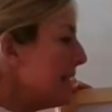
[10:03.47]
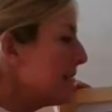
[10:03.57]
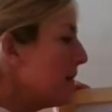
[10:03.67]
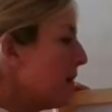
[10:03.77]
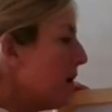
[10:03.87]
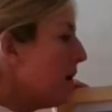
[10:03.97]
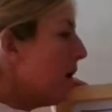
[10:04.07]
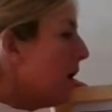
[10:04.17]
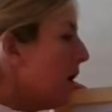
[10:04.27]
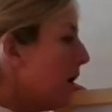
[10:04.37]
that
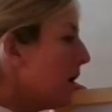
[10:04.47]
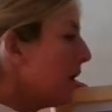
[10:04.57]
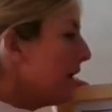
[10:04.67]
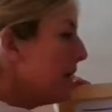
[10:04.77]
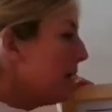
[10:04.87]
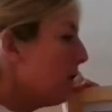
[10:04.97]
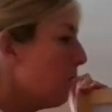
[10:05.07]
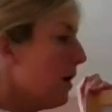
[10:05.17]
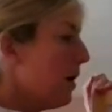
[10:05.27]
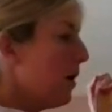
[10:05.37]
means
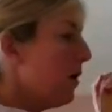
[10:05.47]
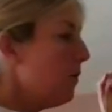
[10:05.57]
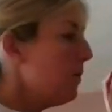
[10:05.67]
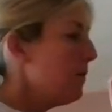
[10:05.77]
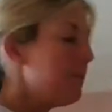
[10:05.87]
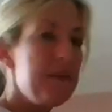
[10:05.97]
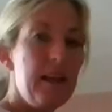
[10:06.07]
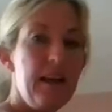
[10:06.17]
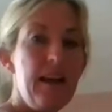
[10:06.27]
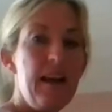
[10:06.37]
that
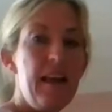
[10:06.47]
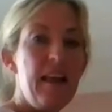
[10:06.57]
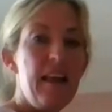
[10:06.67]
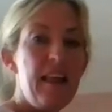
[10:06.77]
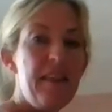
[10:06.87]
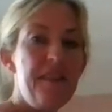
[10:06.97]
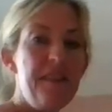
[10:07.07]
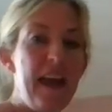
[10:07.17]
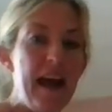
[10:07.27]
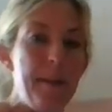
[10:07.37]
somebody is sleeping.
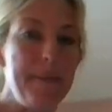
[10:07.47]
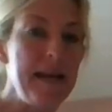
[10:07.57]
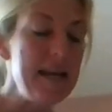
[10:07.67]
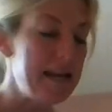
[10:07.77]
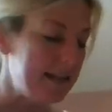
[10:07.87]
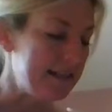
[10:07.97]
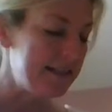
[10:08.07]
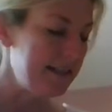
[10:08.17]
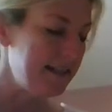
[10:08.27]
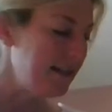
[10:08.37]

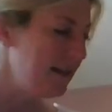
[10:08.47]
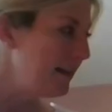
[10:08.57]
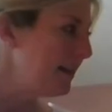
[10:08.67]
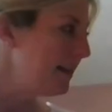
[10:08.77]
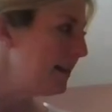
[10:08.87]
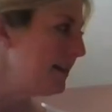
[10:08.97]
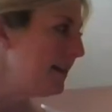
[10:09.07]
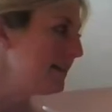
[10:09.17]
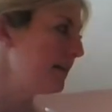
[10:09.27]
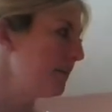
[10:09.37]
So
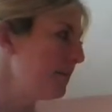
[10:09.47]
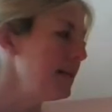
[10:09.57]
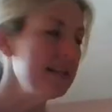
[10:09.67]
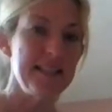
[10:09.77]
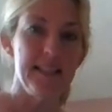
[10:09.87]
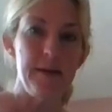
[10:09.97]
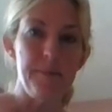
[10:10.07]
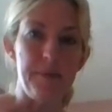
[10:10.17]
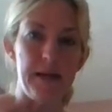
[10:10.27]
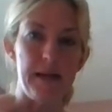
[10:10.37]
Z
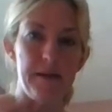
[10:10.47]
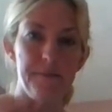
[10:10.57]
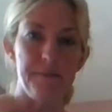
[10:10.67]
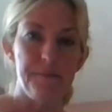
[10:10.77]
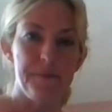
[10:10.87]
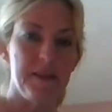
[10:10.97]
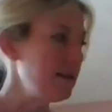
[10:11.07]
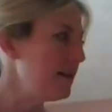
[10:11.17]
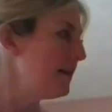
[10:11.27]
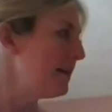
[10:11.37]
is usually
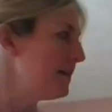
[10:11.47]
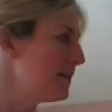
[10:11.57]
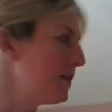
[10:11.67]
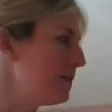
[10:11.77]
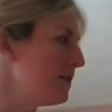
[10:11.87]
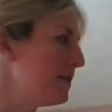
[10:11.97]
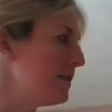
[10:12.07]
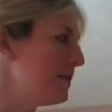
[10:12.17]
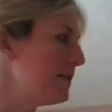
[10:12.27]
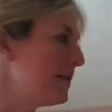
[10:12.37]
like a sleeping
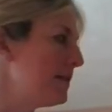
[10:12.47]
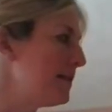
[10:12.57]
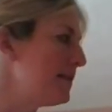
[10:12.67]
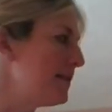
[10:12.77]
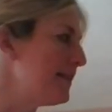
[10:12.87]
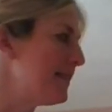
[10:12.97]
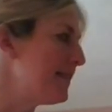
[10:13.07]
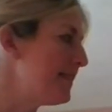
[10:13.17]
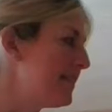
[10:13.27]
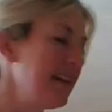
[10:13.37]
or a snoring
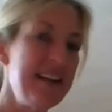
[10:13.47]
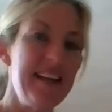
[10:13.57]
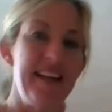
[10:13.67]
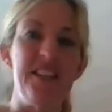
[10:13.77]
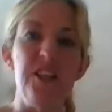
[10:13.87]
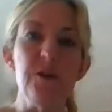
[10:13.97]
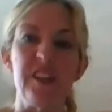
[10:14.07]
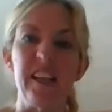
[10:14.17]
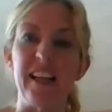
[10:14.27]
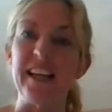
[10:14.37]
sound. That's
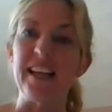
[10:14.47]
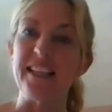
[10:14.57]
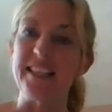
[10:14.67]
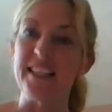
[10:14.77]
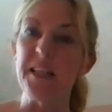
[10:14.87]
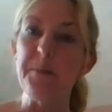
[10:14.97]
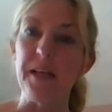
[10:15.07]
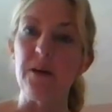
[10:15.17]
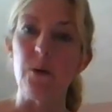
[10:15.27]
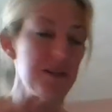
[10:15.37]
right.
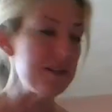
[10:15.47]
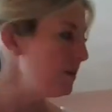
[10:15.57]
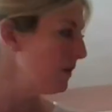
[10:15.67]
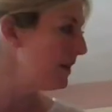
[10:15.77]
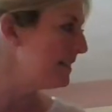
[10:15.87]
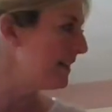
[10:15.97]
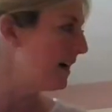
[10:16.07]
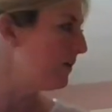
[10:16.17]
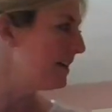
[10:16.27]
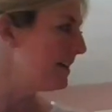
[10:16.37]
Okay,
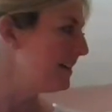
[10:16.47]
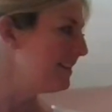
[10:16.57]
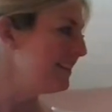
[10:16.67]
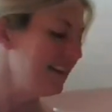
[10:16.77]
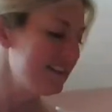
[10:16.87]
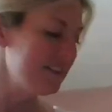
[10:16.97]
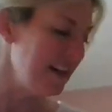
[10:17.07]
should we check